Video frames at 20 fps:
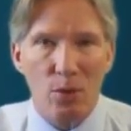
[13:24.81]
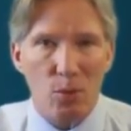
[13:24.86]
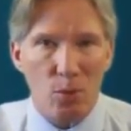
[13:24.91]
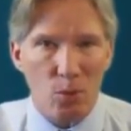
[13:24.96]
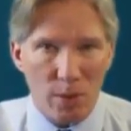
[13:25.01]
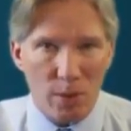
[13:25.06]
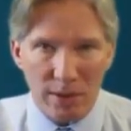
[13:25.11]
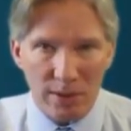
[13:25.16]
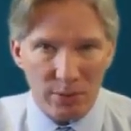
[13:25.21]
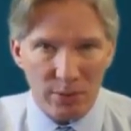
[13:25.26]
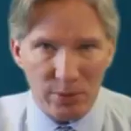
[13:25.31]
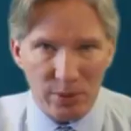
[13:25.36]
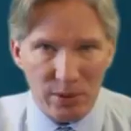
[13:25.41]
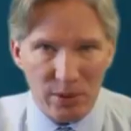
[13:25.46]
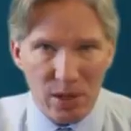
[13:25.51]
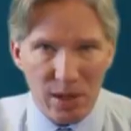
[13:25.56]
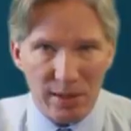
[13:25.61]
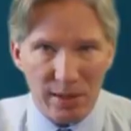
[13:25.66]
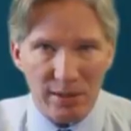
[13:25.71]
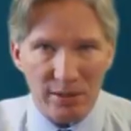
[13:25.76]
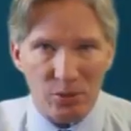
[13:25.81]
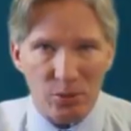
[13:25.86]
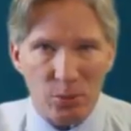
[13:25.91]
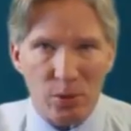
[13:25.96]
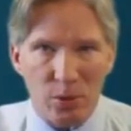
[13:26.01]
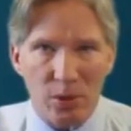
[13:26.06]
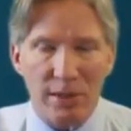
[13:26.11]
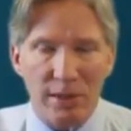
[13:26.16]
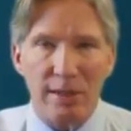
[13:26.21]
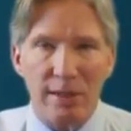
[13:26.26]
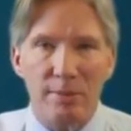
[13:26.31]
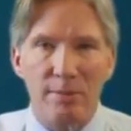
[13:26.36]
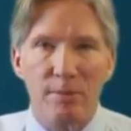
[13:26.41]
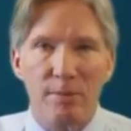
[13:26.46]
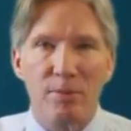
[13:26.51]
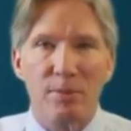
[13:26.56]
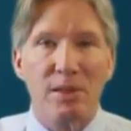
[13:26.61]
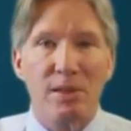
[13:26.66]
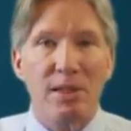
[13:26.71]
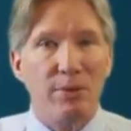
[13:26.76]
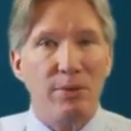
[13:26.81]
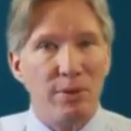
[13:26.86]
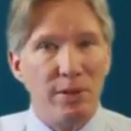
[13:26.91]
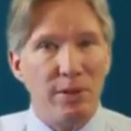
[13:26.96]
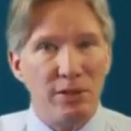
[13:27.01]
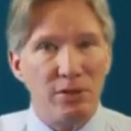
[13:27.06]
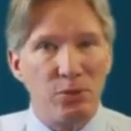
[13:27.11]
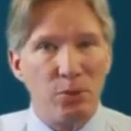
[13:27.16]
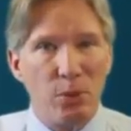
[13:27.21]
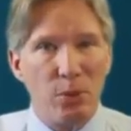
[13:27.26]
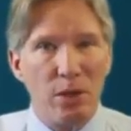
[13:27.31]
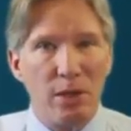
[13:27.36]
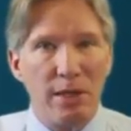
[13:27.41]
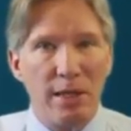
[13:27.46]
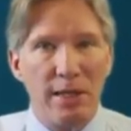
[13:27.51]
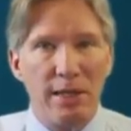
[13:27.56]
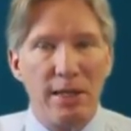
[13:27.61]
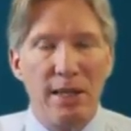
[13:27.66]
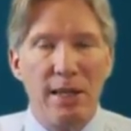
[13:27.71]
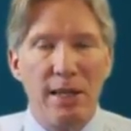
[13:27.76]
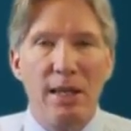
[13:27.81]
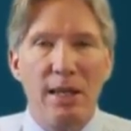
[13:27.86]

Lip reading: whether or not it's working. If it is working,